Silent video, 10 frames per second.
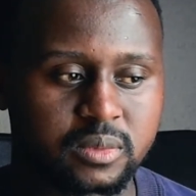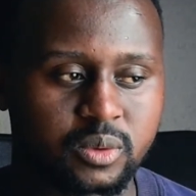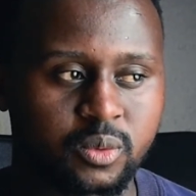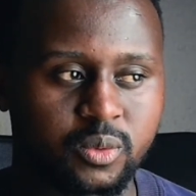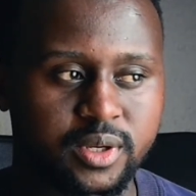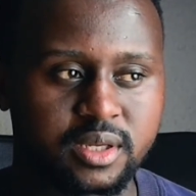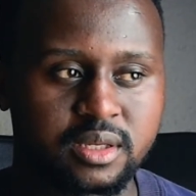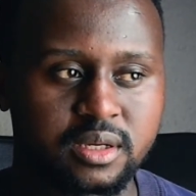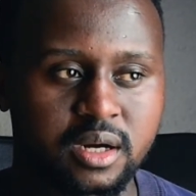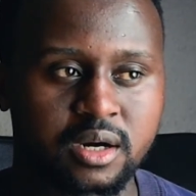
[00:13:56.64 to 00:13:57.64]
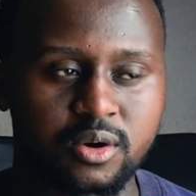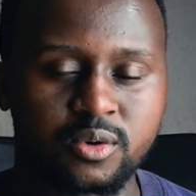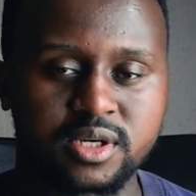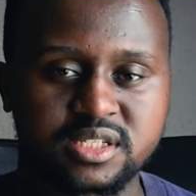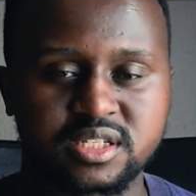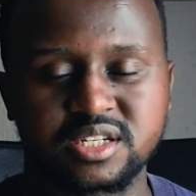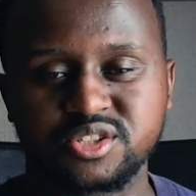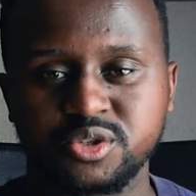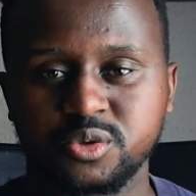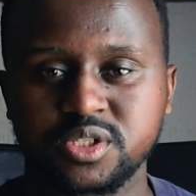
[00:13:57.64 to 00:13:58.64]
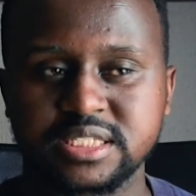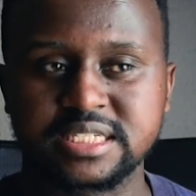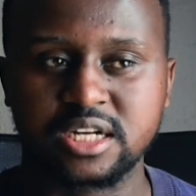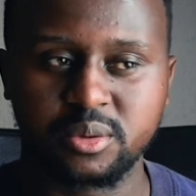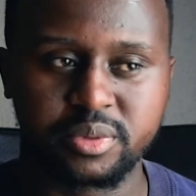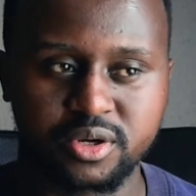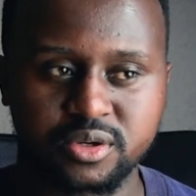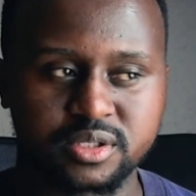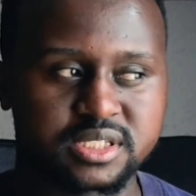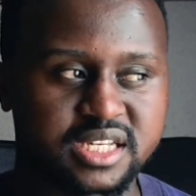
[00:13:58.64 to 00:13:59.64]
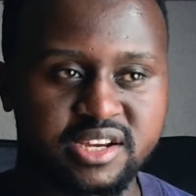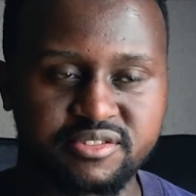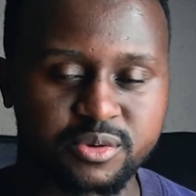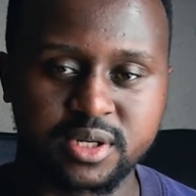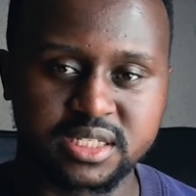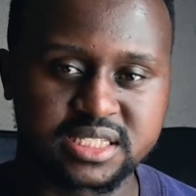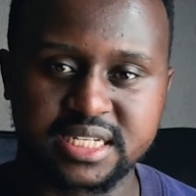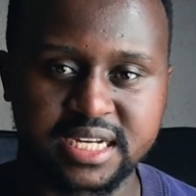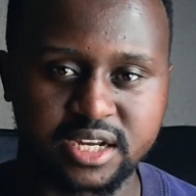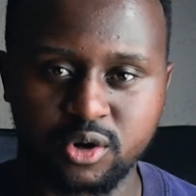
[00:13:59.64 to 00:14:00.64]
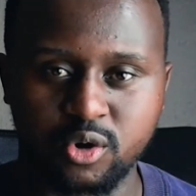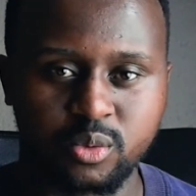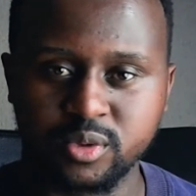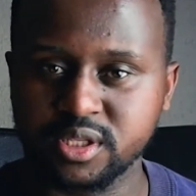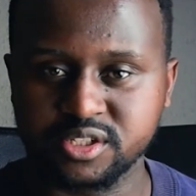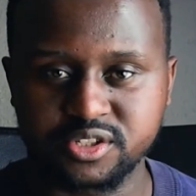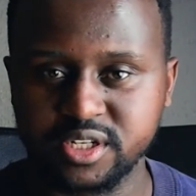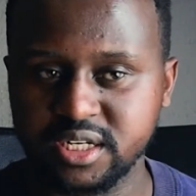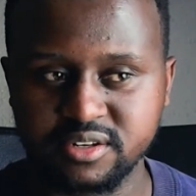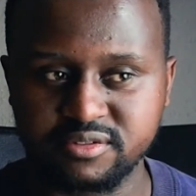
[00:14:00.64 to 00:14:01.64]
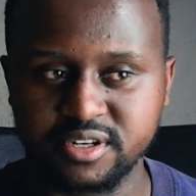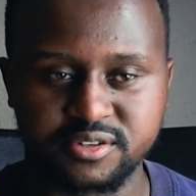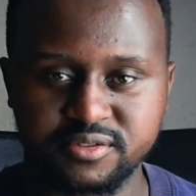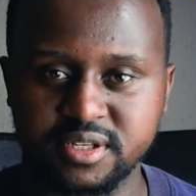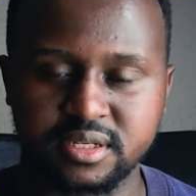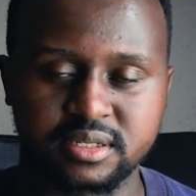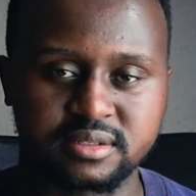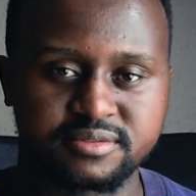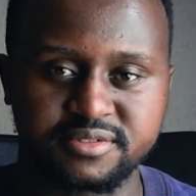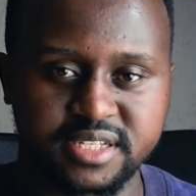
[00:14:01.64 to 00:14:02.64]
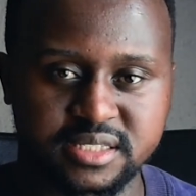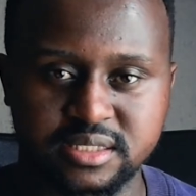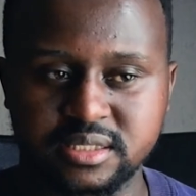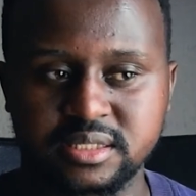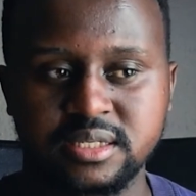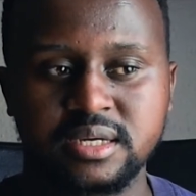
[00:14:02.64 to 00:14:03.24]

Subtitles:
We are only starting to notice it now because everyone is sitting at home with a screen in front of their faces,